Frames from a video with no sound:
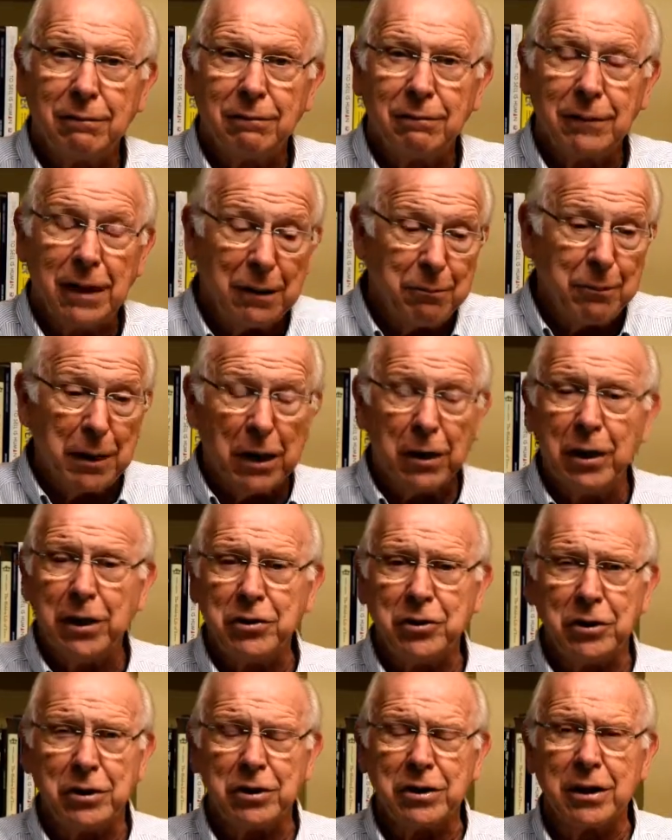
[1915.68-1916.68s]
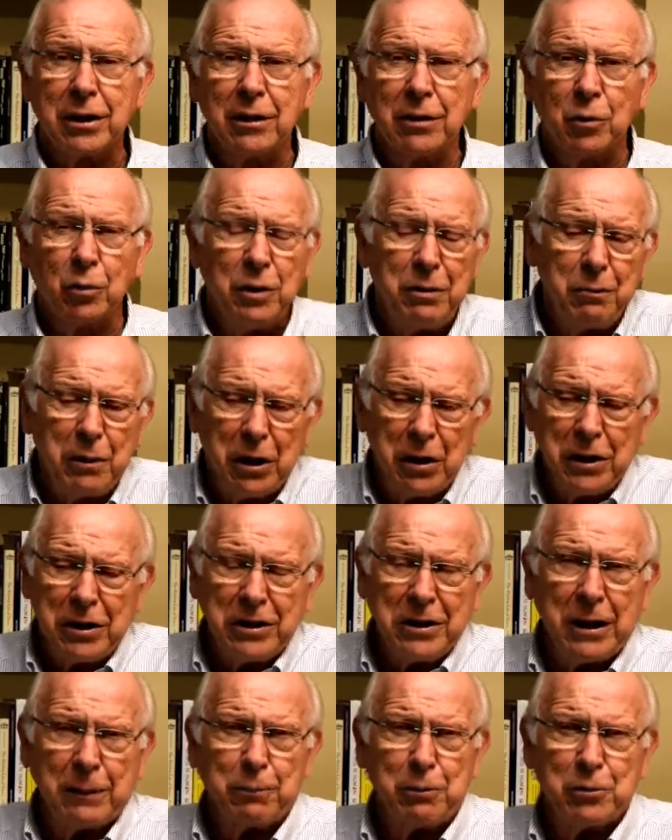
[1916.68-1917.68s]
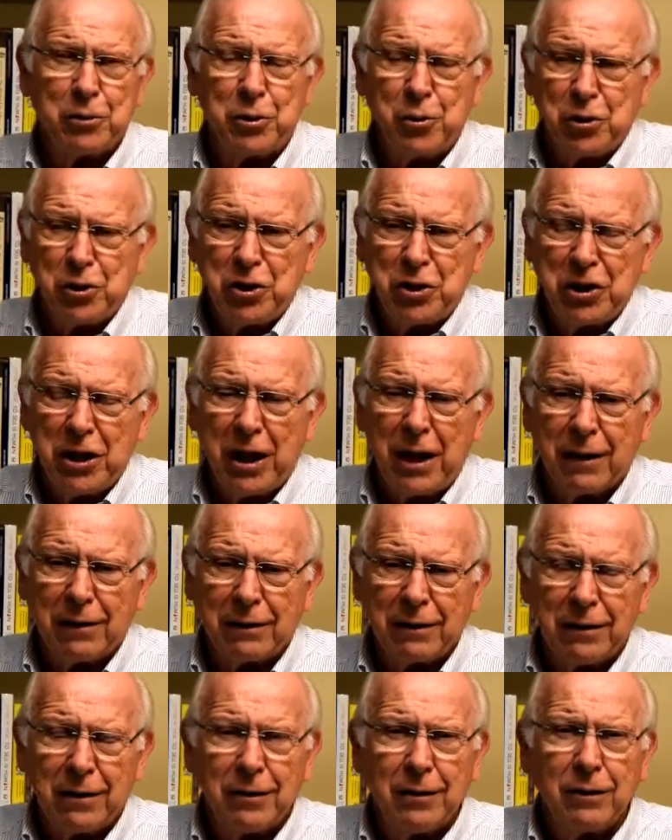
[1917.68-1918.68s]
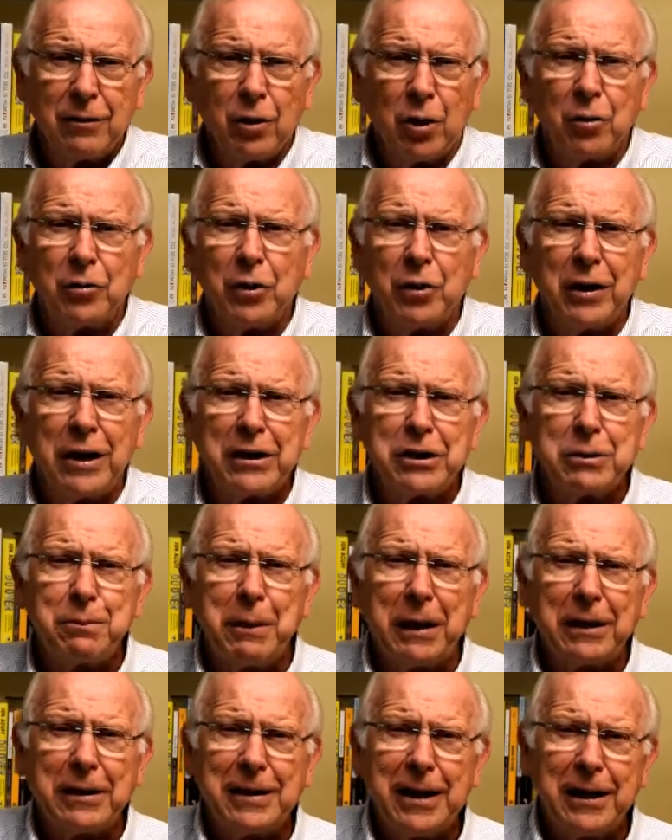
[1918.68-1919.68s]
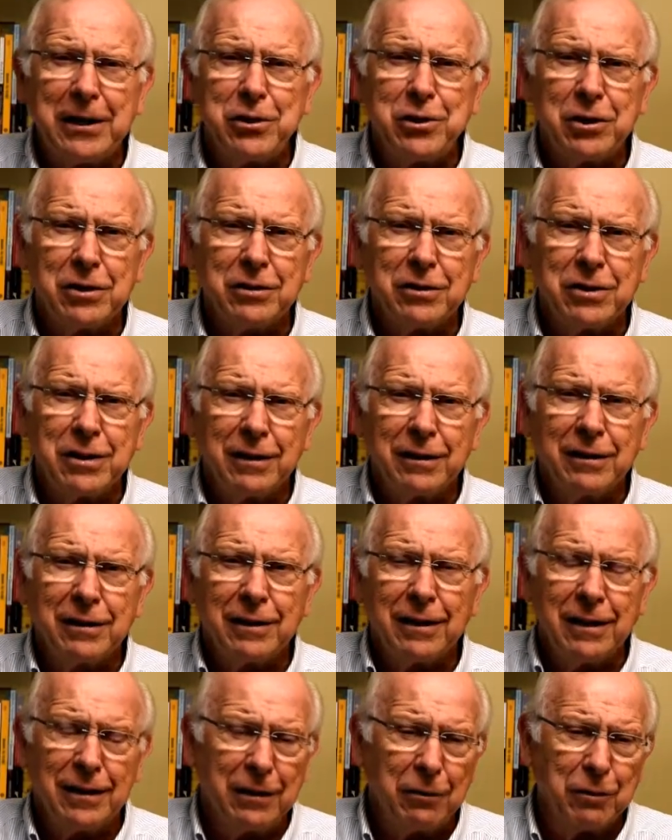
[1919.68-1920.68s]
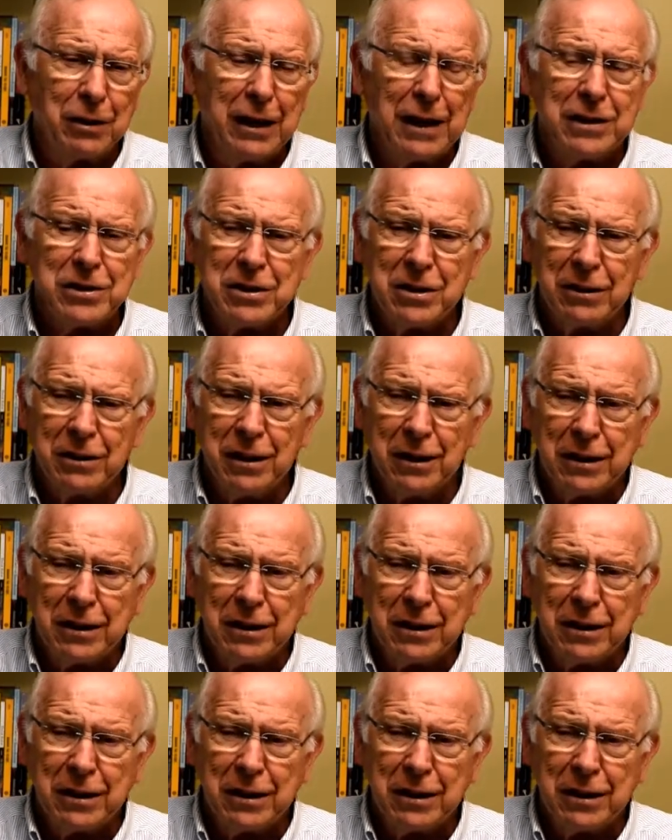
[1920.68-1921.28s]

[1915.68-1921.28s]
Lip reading: In marriages, when married couples who are stuck on their expectations and they realize their